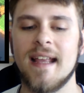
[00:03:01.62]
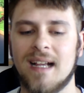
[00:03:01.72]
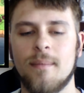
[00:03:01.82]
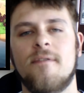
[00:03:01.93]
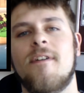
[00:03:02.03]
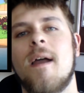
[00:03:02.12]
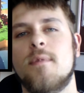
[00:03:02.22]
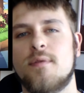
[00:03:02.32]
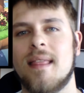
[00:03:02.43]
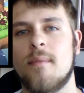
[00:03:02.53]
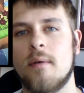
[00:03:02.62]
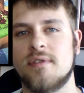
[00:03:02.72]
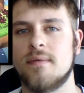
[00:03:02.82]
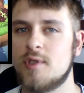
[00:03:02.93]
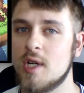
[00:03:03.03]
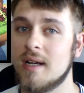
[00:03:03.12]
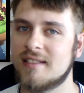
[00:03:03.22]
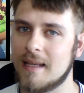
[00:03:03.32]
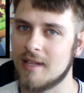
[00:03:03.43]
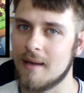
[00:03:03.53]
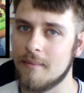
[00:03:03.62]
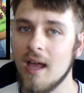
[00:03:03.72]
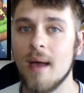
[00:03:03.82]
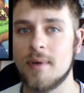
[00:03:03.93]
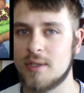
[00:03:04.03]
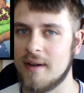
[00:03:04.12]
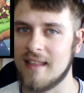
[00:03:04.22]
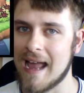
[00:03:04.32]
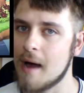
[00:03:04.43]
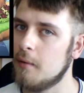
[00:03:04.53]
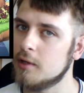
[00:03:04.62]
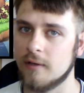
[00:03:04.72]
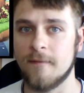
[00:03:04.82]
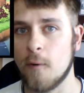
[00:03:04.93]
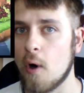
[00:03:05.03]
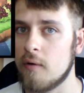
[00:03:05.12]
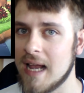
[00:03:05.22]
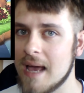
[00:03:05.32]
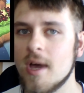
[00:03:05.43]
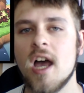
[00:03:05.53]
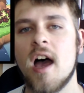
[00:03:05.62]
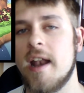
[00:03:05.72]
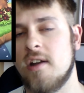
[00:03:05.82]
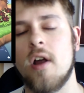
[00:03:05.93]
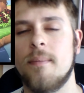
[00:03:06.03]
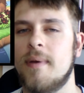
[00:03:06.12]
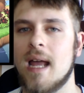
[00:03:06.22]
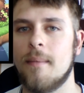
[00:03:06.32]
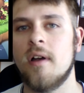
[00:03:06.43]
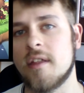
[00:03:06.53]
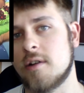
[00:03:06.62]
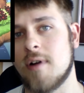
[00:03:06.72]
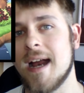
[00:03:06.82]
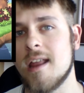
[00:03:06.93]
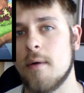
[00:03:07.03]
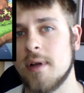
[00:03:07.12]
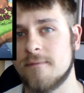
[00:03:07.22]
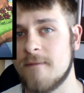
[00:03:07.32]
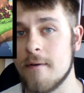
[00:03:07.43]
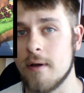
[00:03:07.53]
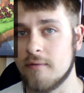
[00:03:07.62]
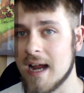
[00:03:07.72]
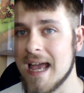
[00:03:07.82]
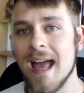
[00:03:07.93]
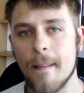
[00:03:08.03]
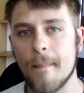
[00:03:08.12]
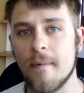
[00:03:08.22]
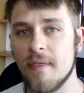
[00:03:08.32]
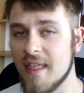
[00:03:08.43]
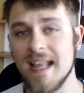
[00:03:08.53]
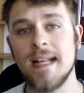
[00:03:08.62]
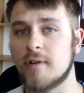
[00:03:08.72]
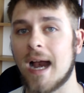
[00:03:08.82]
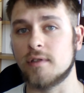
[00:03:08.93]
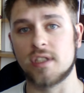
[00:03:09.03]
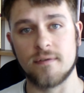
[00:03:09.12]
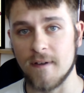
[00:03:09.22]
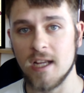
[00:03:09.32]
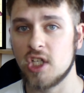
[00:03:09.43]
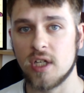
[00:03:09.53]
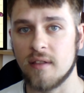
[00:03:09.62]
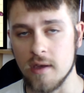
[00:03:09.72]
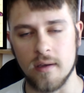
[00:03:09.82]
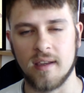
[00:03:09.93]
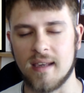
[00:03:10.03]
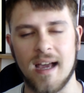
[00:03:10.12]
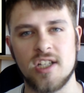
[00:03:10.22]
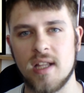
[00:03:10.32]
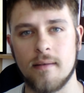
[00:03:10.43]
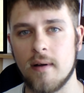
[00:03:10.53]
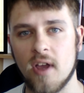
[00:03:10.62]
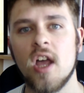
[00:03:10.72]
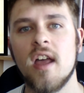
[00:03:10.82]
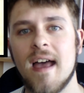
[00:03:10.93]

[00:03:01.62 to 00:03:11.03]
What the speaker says: It can be found between the months of June and September, and between the hours of 4 AM and 9 PM. The Dorado is very rare. The rarest fish that you can catch in the river,